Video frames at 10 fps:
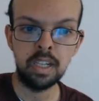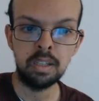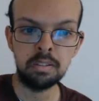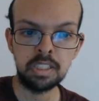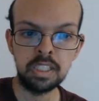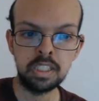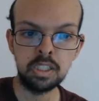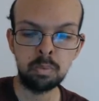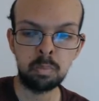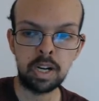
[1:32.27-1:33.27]
since it's a
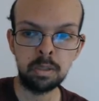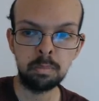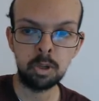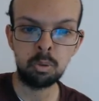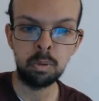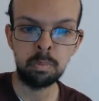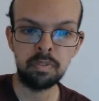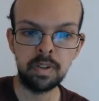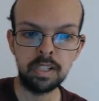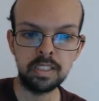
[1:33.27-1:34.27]
random equip
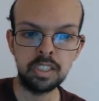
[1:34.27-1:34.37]
effect,